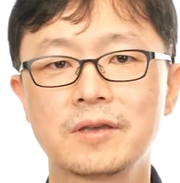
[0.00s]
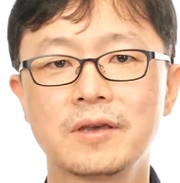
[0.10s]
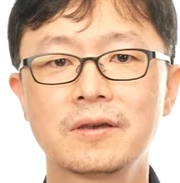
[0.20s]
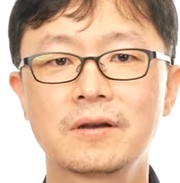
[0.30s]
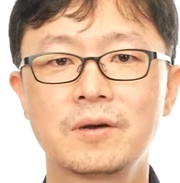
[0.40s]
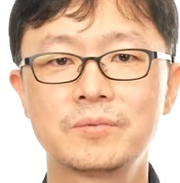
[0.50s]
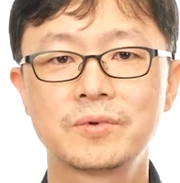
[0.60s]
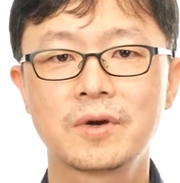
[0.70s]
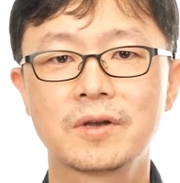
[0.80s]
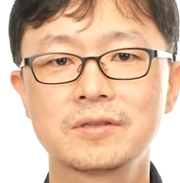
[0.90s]
is
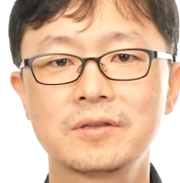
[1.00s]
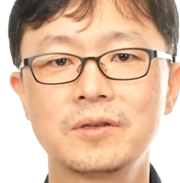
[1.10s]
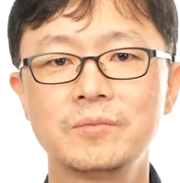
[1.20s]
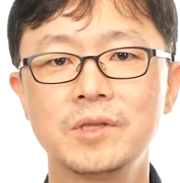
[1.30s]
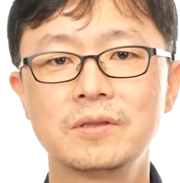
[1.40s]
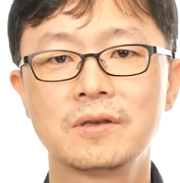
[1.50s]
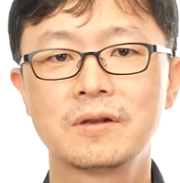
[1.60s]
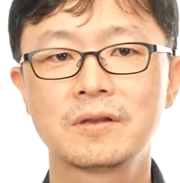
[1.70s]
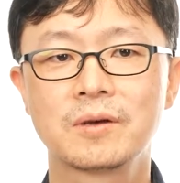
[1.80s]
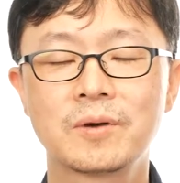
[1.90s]
quickly building
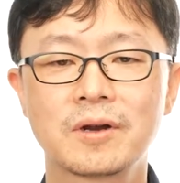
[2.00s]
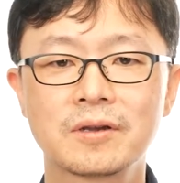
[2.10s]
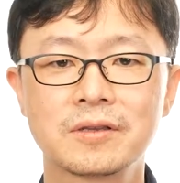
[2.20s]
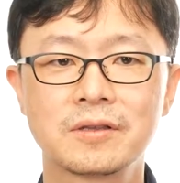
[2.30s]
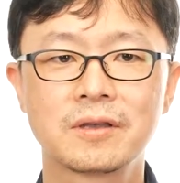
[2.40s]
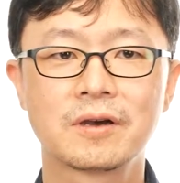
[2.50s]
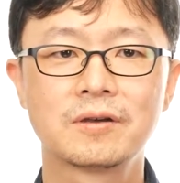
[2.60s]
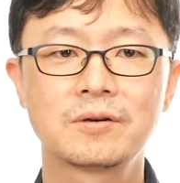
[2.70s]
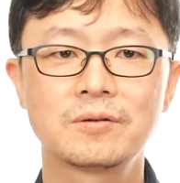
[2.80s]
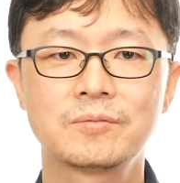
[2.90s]
Kafka Stream
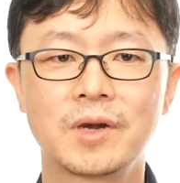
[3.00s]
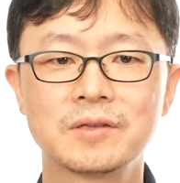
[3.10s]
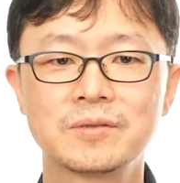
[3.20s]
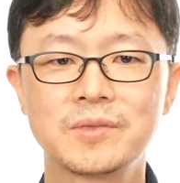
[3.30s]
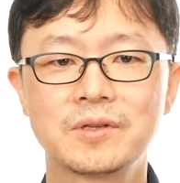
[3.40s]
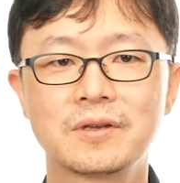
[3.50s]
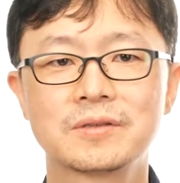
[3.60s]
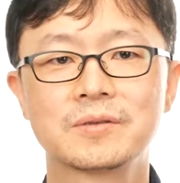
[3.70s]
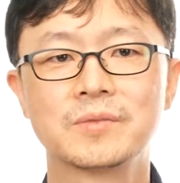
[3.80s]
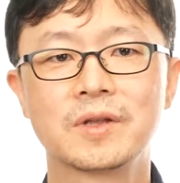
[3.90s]
ETL system with
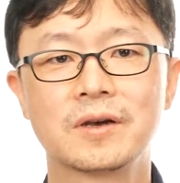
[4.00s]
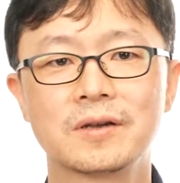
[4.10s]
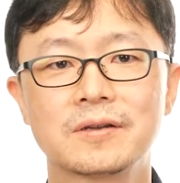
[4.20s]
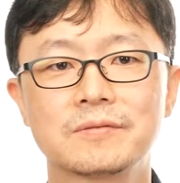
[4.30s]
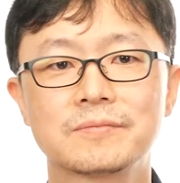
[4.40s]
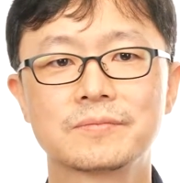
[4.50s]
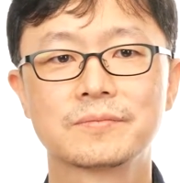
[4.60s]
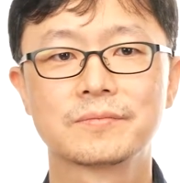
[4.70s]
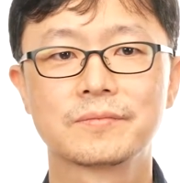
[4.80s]
KSETL.